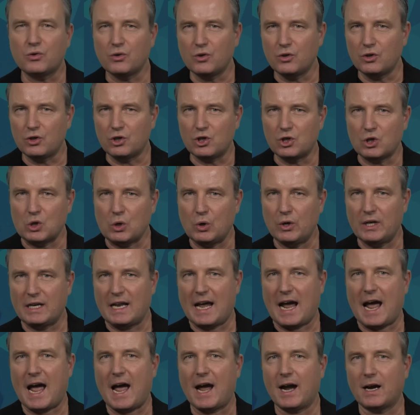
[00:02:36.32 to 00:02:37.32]
to ensure it
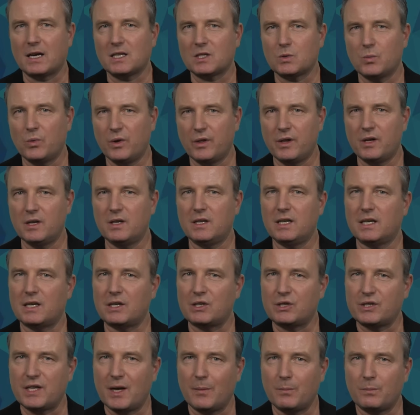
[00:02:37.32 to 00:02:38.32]
acts within
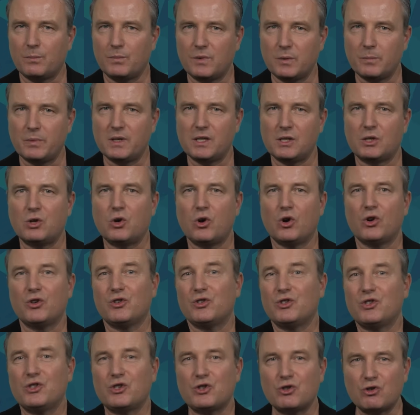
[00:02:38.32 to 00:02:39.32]
acceptable
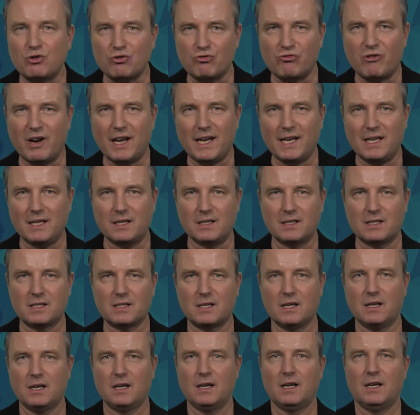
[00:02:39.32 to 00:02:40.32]

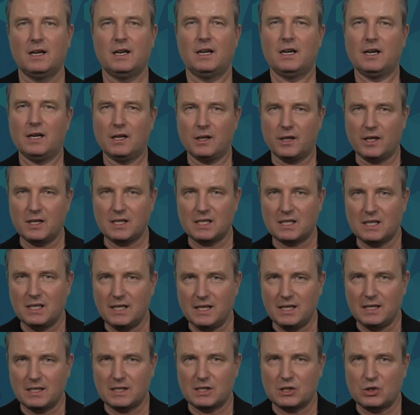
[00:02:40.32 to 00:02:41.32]
constraints. This
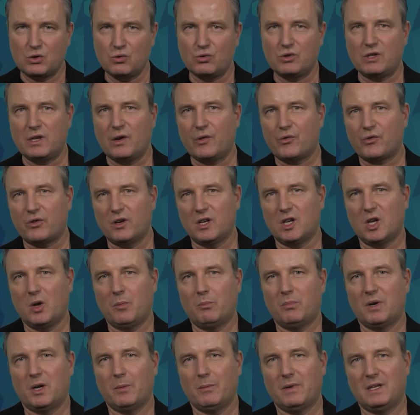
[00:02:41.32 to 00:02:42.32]
leads to different
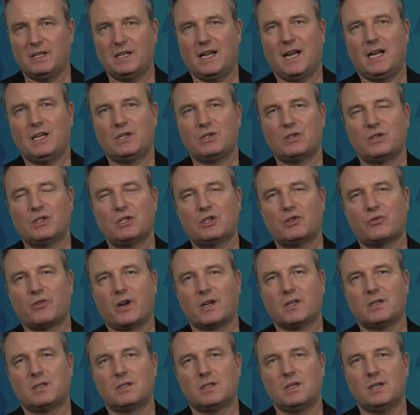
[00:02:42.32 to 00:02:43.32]
implementation
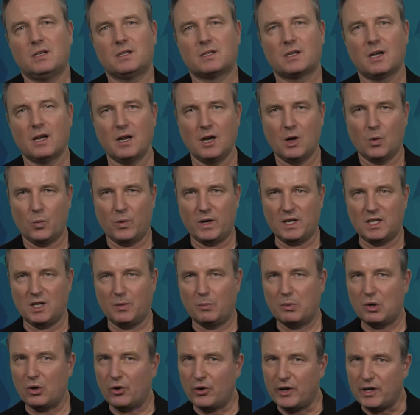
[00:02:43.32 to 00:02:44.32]
strategies. When
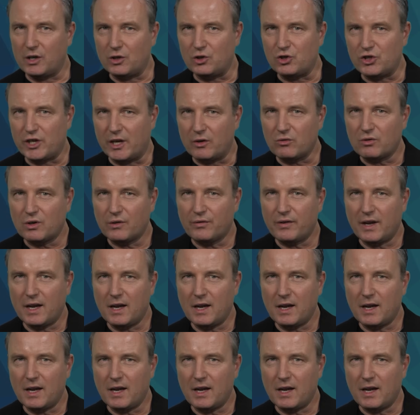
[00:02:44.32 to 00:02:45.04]
deploying generative